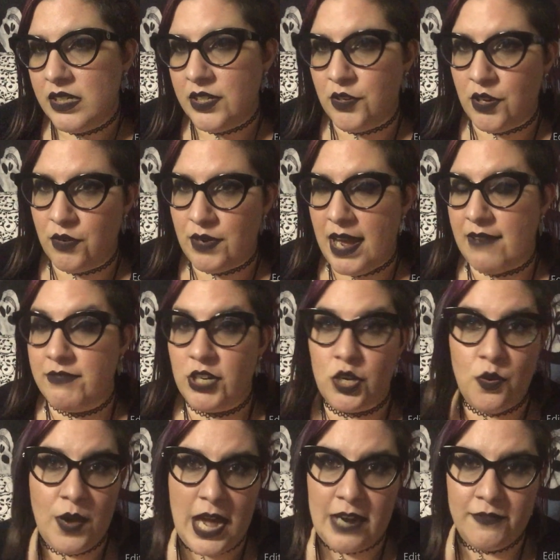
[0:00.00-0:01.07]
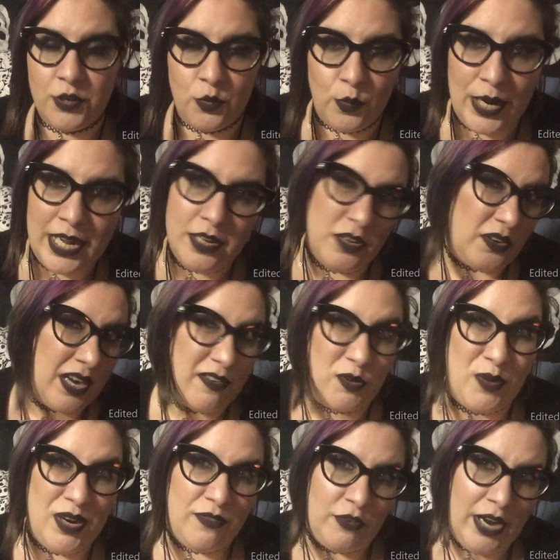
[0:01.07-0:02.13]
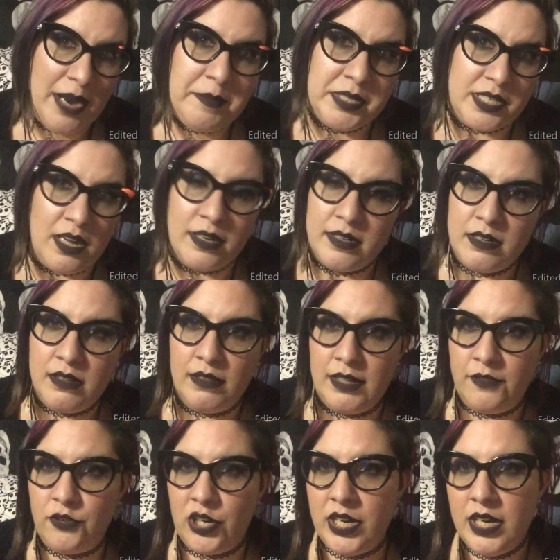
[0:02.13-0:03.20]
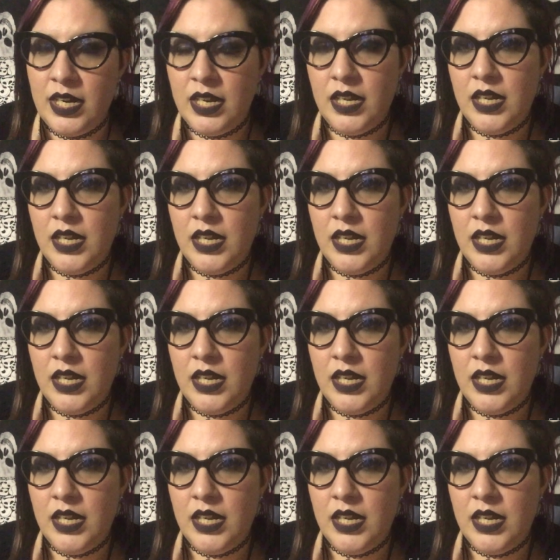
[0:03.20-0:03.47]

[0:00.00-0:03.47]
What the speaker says: You don't have to go out of your way, you don't have to wait for Amazon to deliver it.